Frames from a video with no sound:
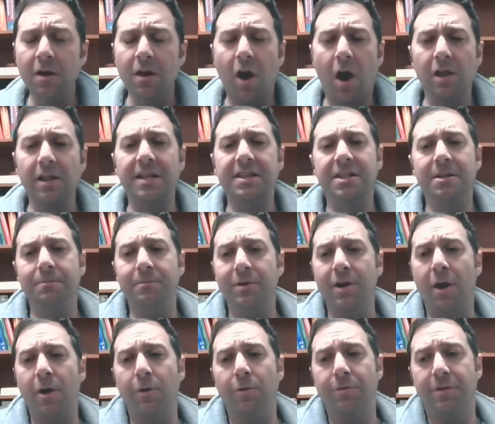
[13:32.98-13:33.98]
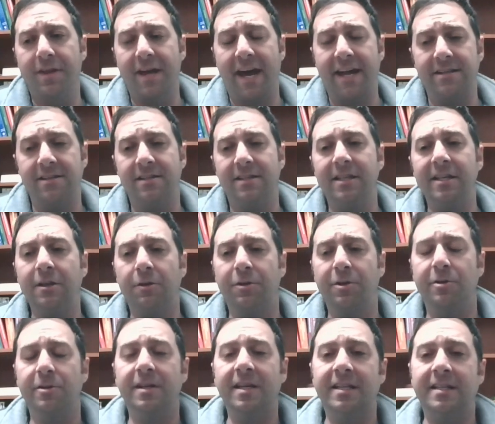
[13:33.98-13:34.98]
I'll let them know that
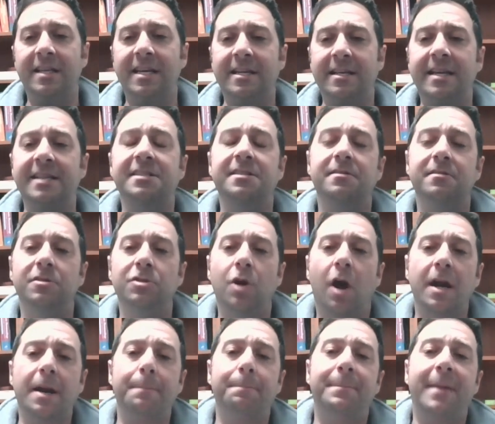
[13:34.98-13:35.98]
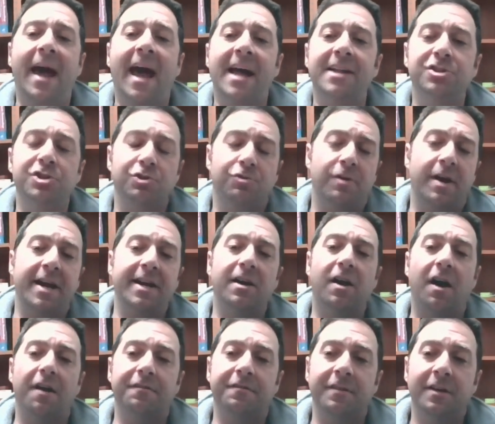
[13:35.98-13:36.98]
it is not a bad
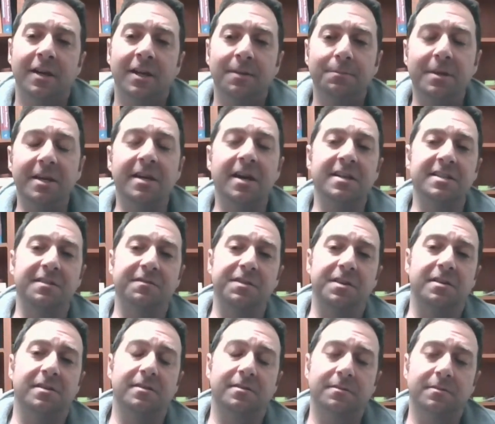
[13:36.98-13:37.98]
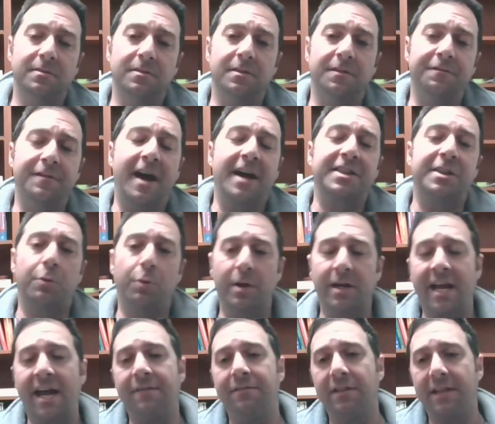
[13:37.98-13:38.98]
trade-off because of the fact that we're
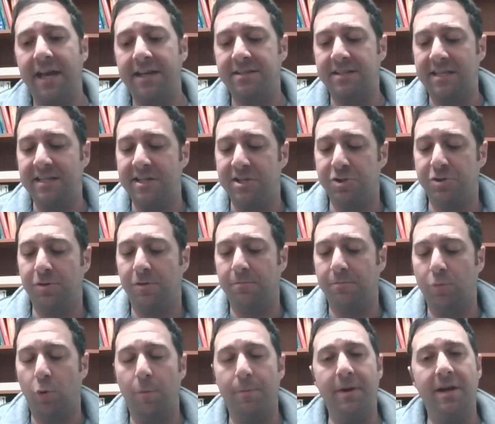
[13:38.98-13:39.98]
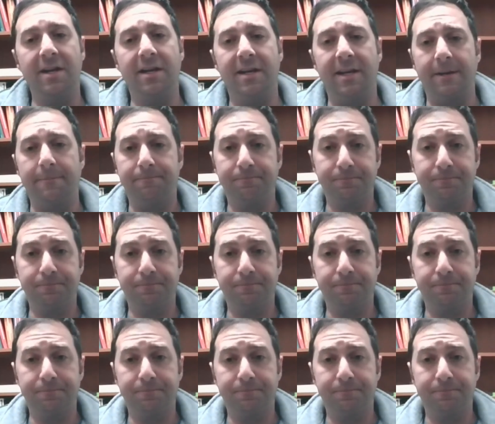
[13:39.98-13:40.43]
going to have less initial morbidity.